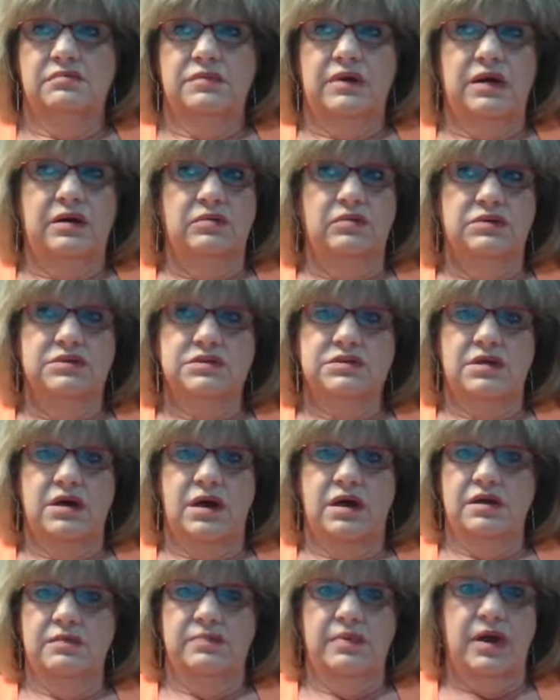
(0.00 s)
I was
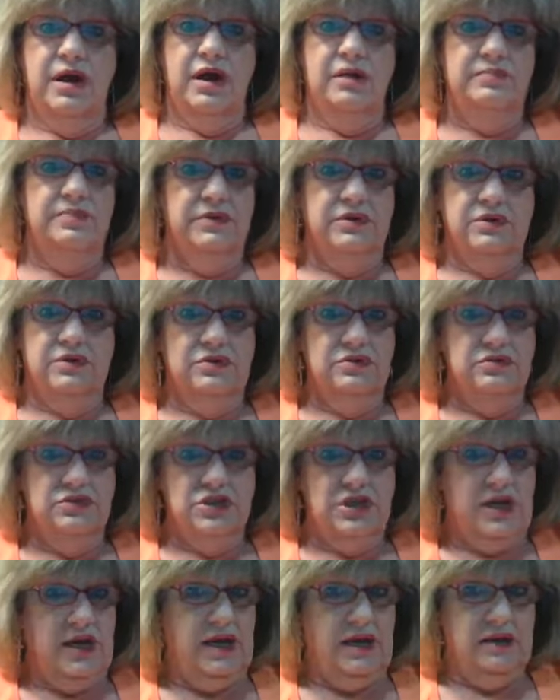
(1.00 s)
not a popular
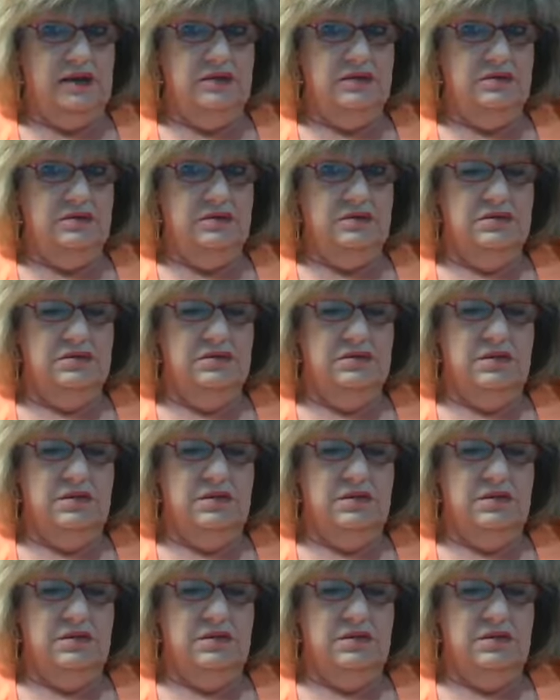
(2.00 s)
child.